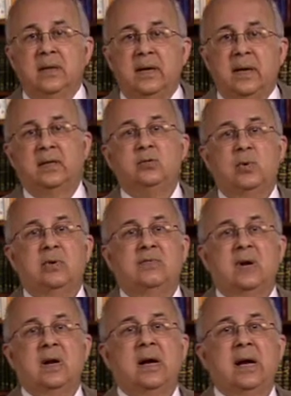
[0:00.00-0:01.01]
as when
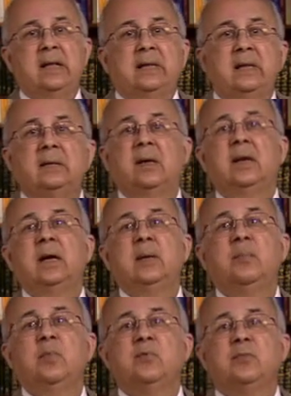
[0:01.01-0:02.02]
Farhad literally
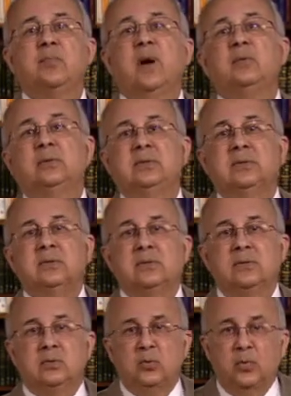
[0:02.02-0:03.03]
moves
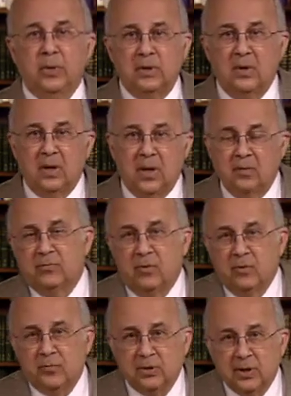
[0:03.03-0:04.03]
mountains to win the love
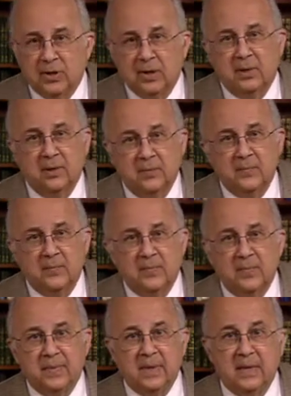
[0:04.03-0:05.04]
of Shireen.
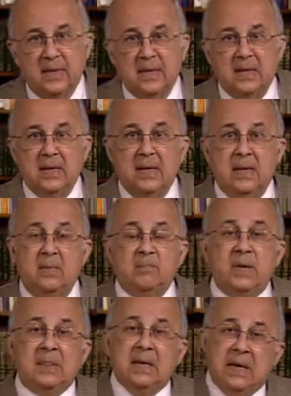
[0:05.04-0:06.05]

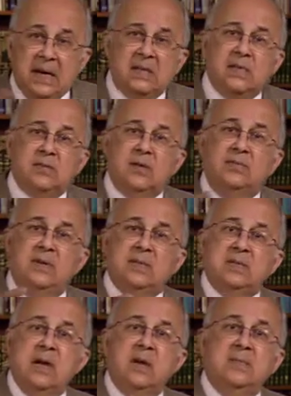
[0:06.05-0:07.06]
But the greatness of
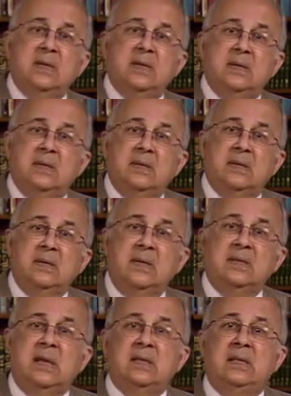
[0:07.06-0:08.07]
Nizami
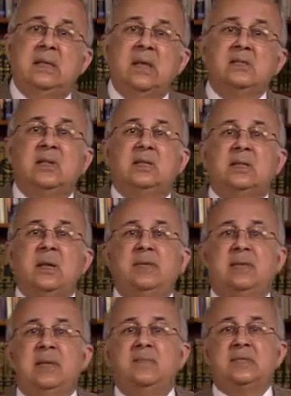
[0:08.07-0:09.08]
is that he does not
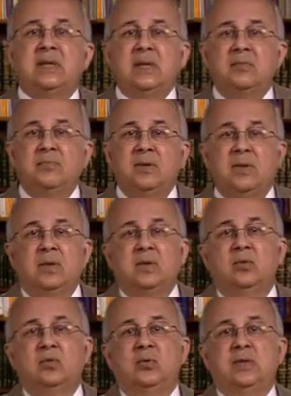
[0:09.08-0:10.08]
limit himself
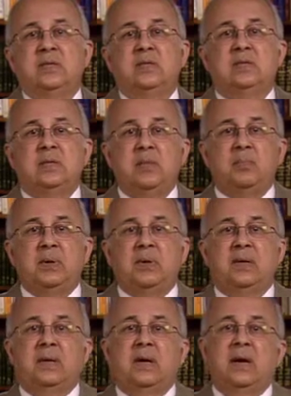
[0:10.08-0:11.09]
to this
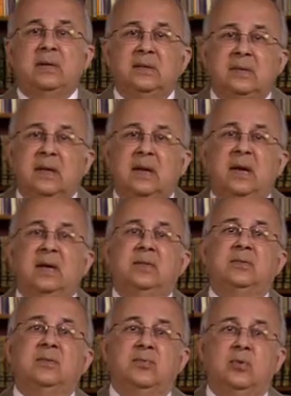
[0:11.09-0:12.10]
typical
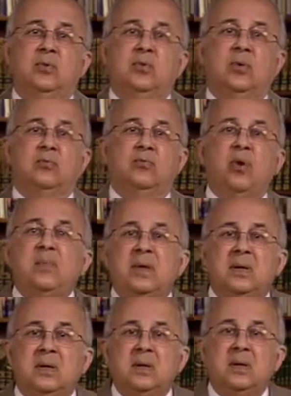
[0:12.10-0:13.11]
idealized view of
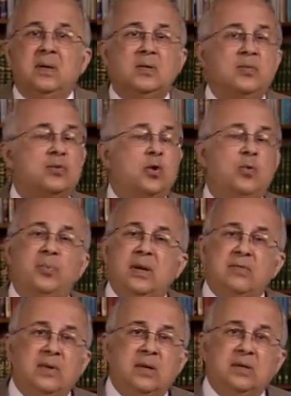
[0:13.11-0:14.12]
women so
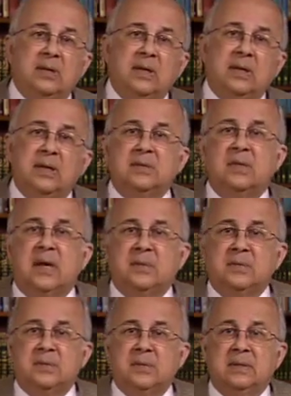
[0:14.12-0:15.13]
prevalent in his
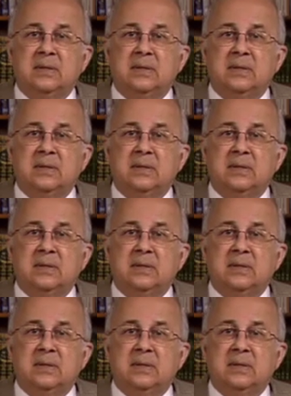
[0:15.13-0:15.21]
times